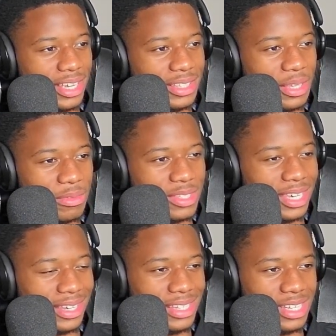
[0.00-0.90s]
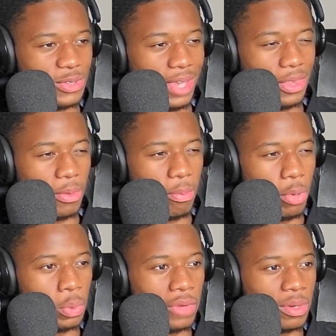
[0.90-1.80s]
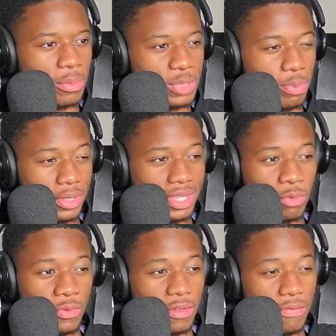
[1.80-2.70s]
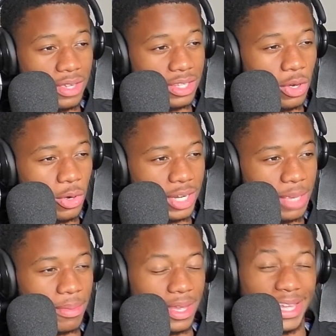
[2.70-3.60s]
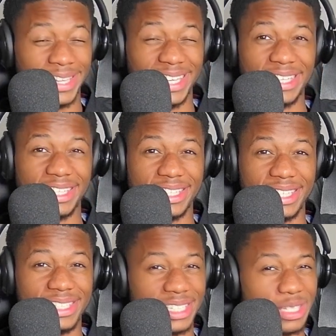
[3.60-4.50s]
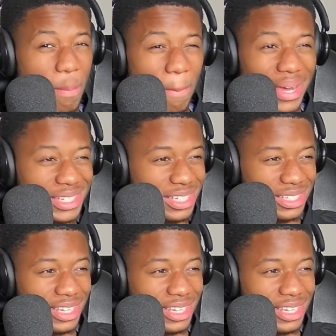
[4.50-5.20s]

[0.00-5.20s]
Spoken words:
The technique to get the ball away from his body with defender on him, and just he just smashes it.